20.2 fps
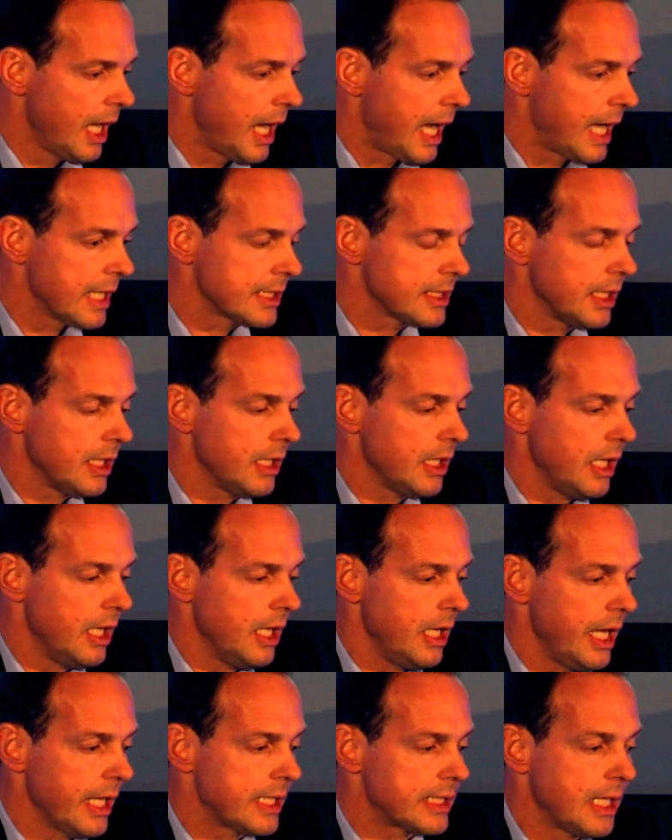
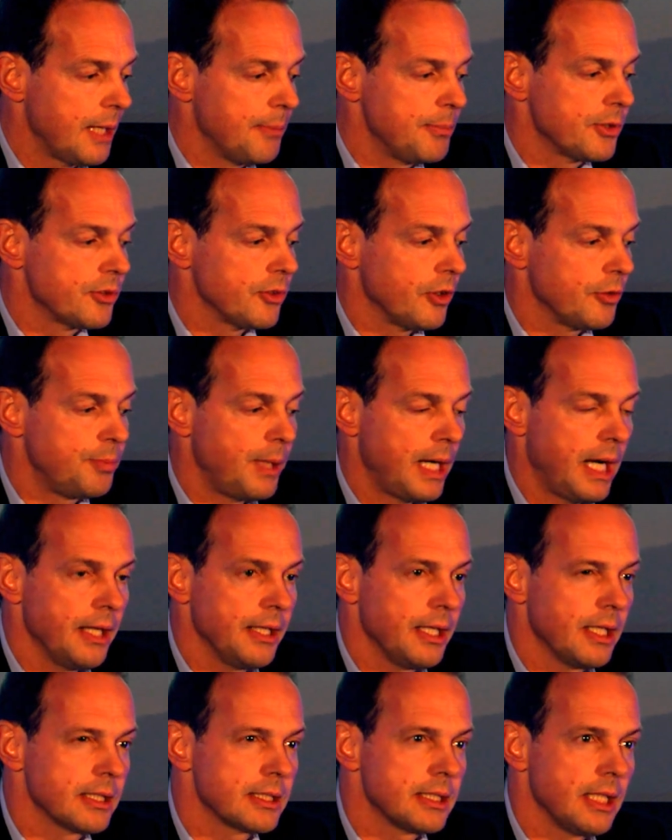Other examples of
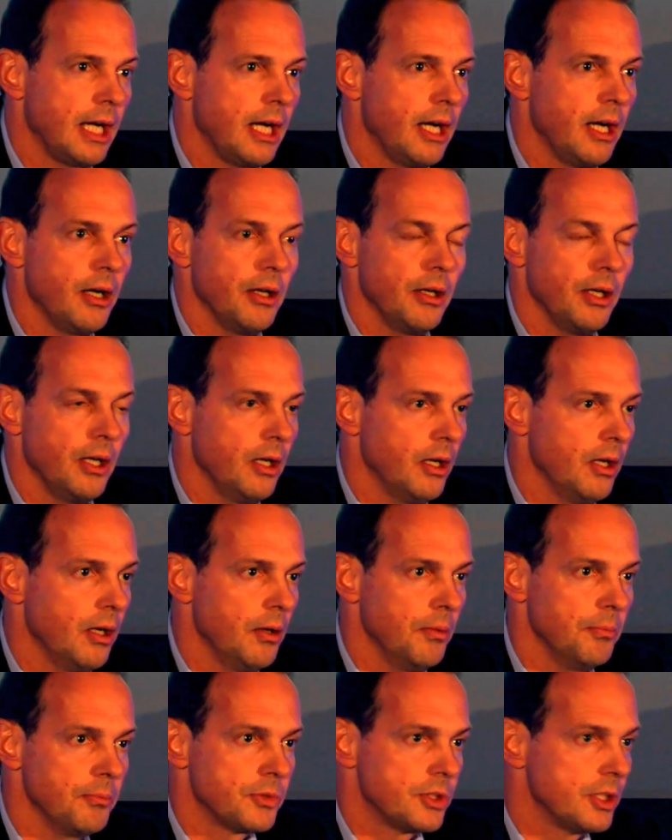partners
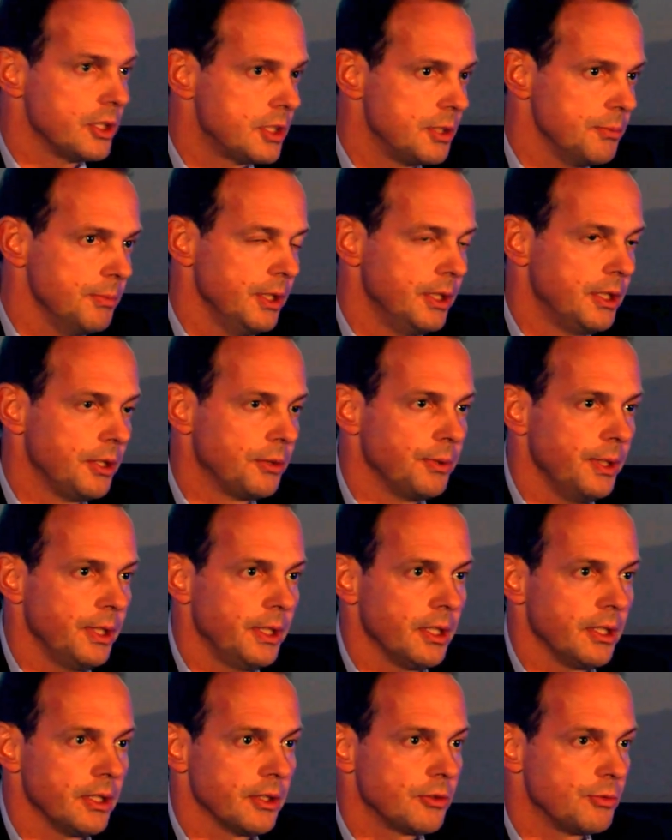are system
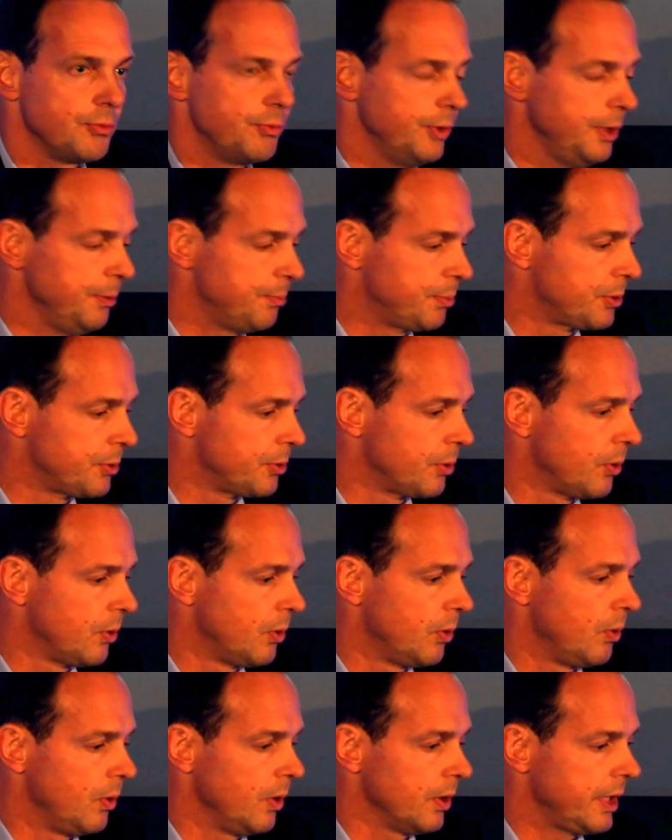integrators,
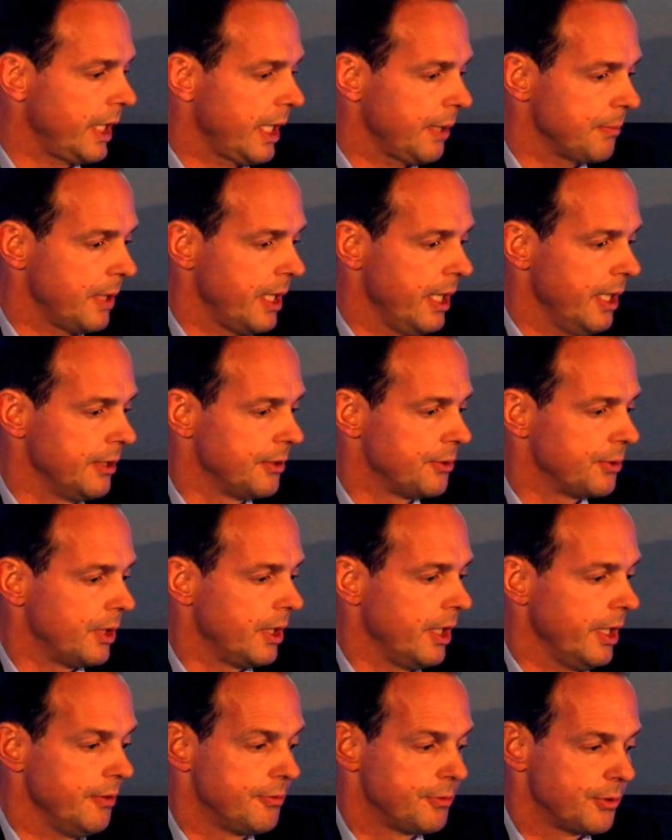Wipro, Tech
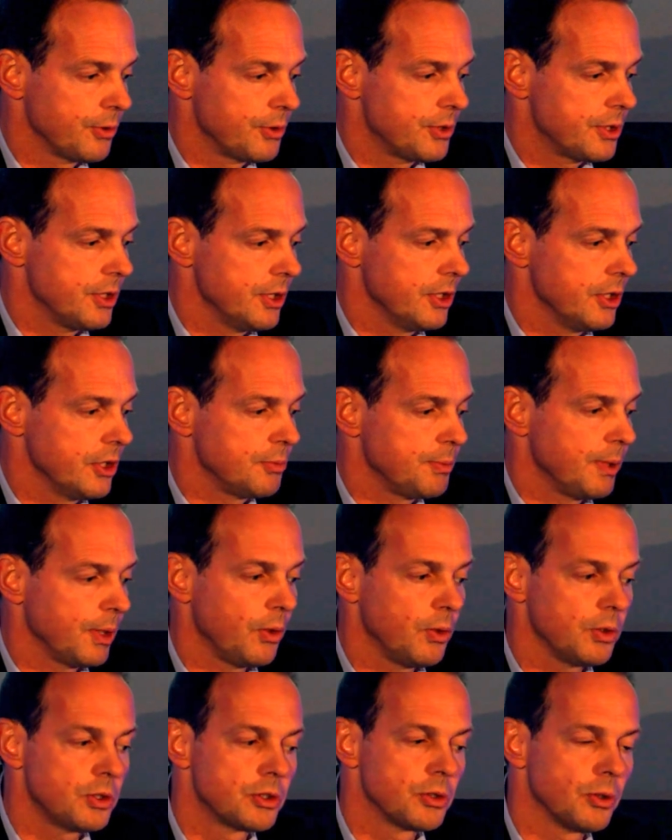Mahindra, Infosys, but
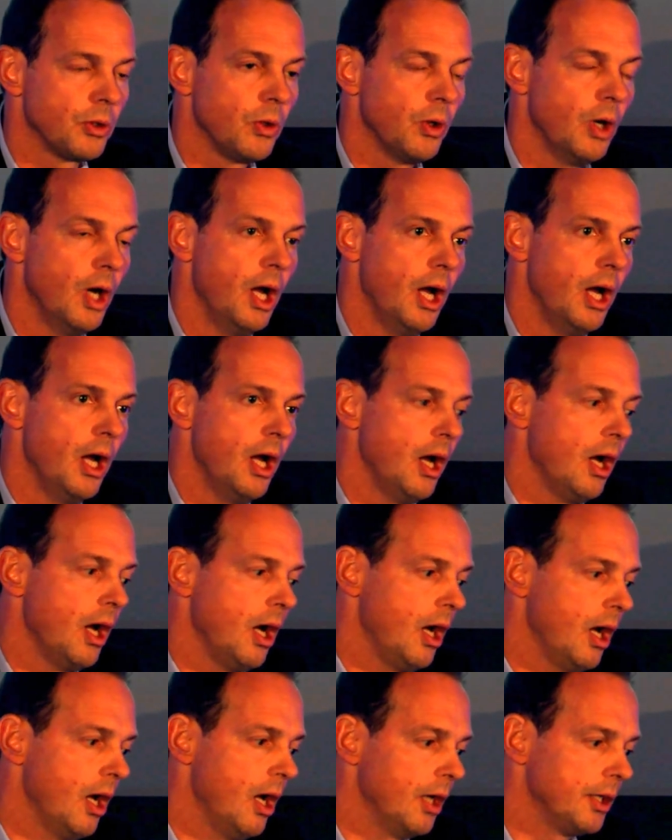also
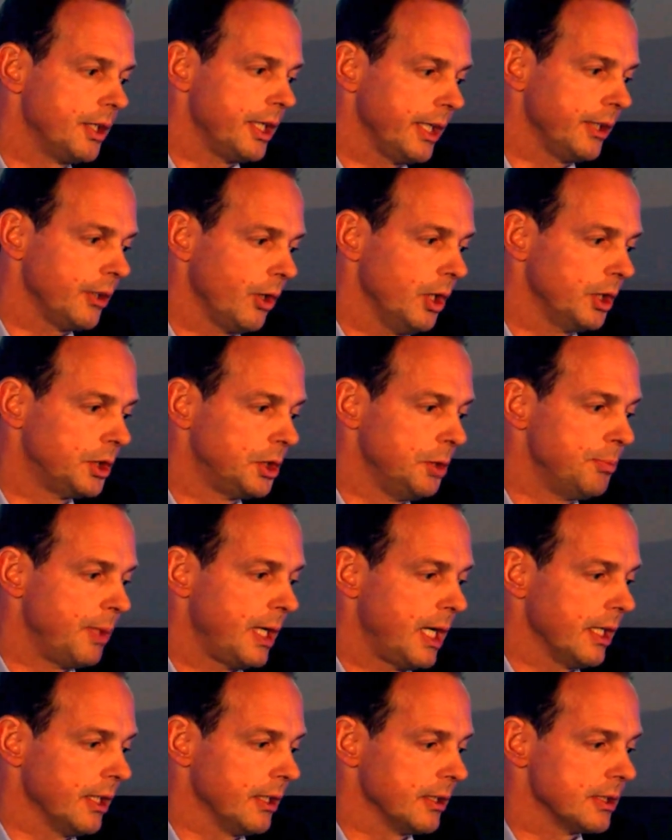technology
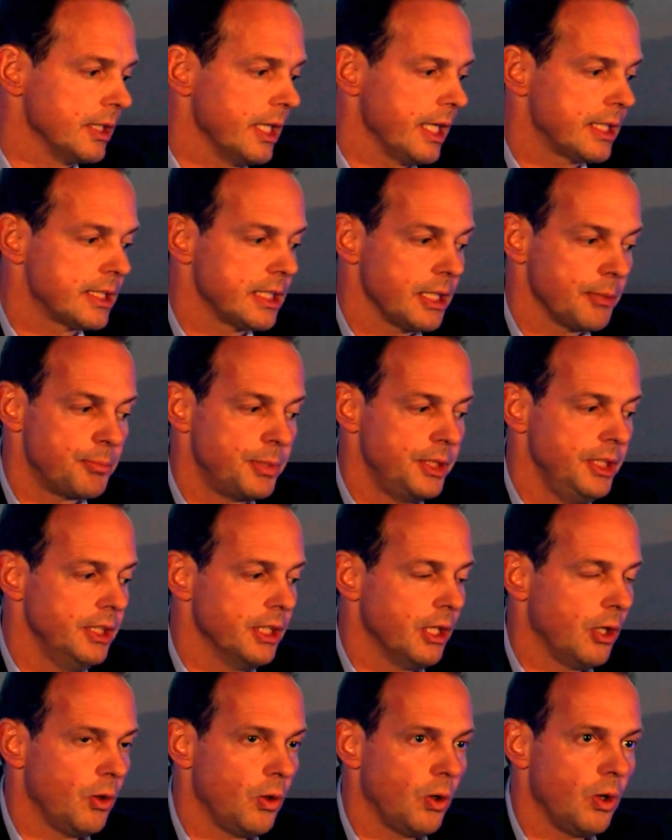partners like
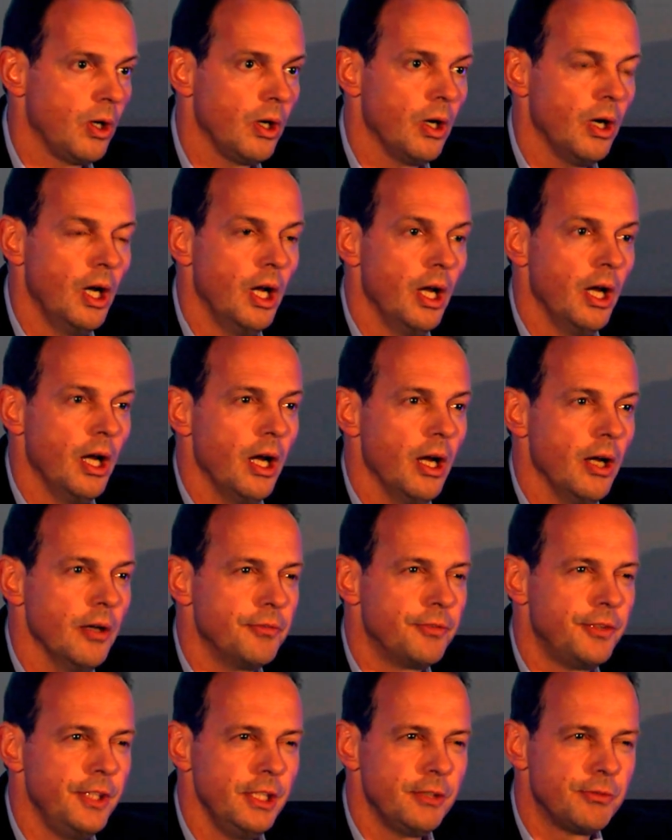Sapir or
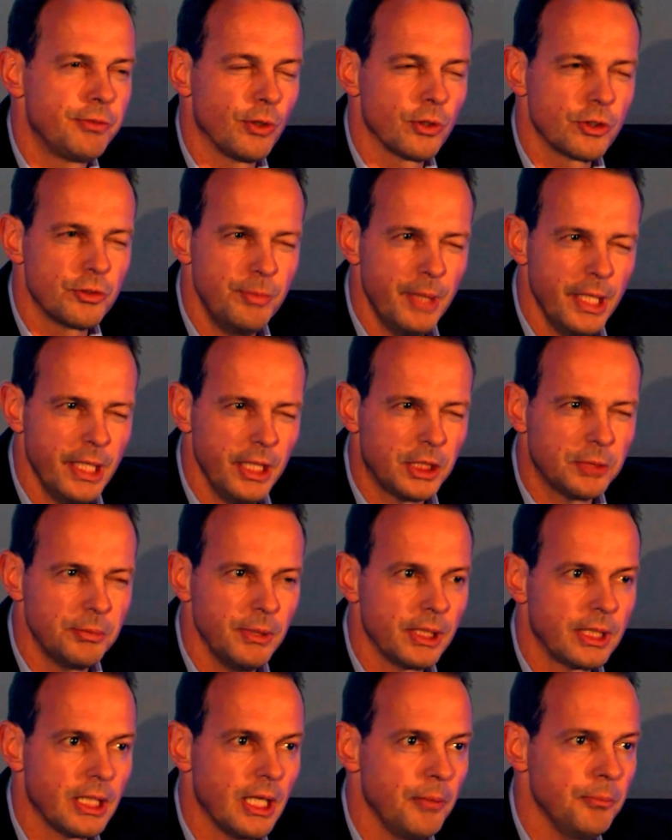field force
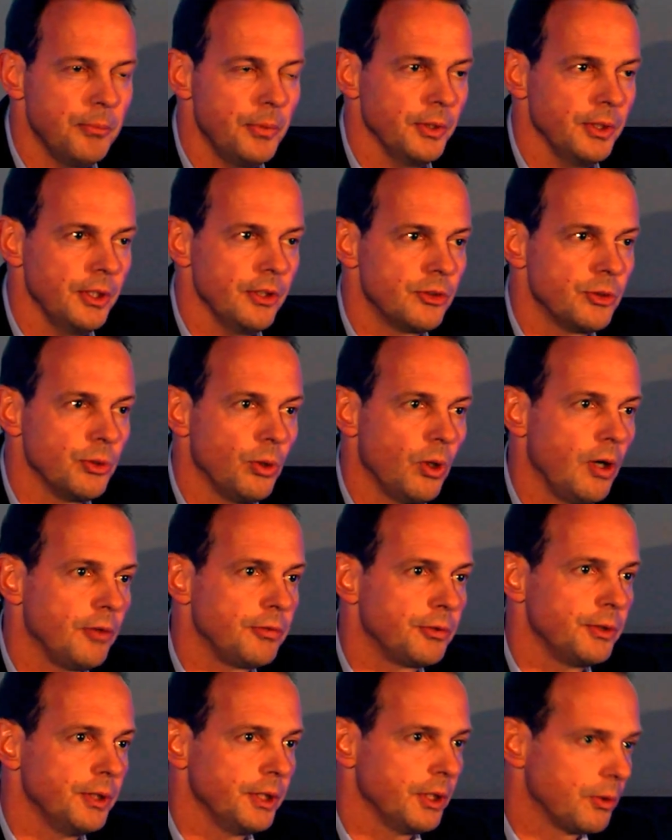management companies who are
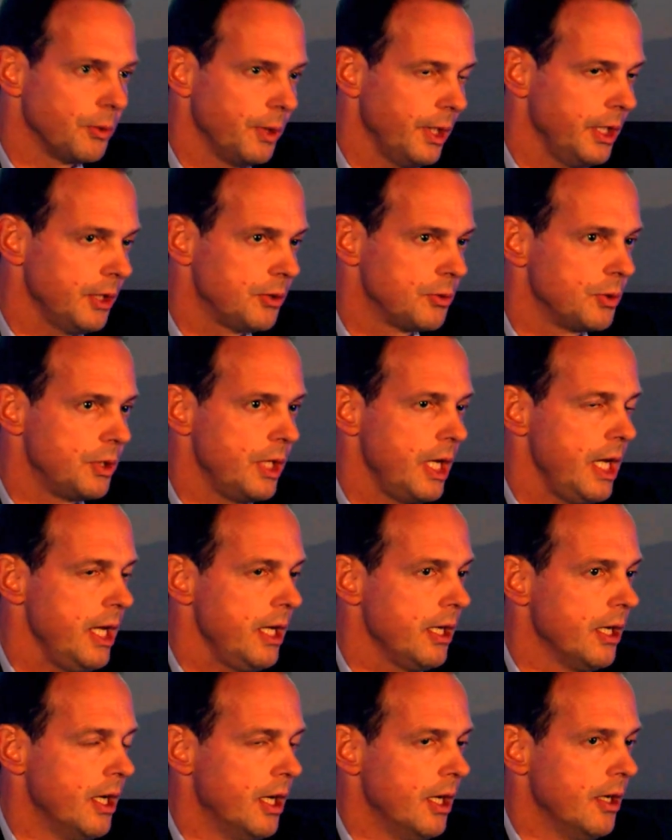offering already
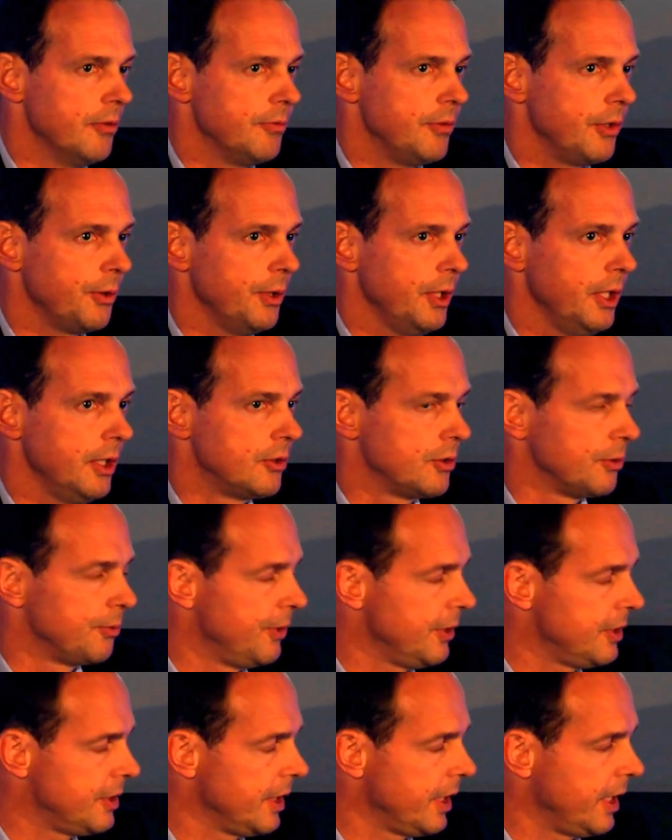today very
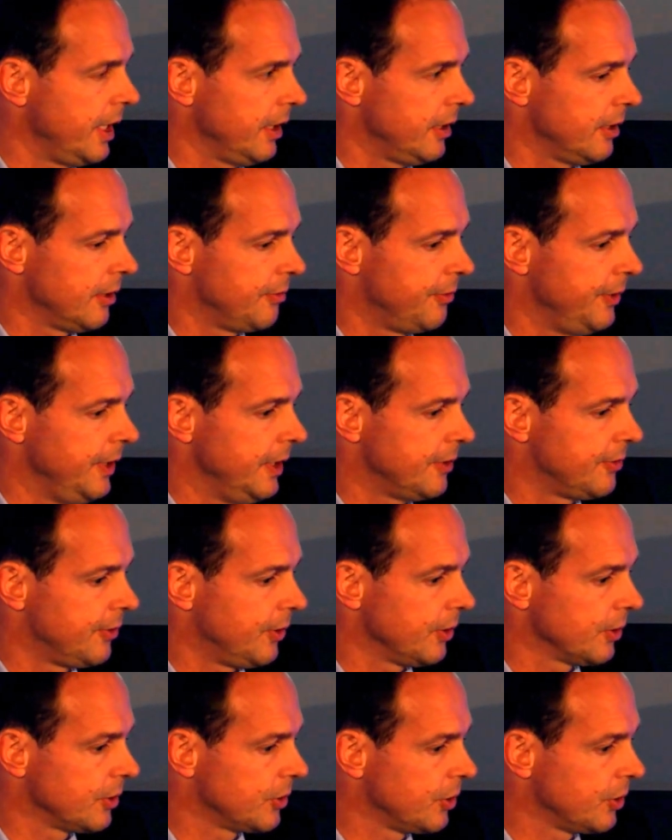sophisticated field force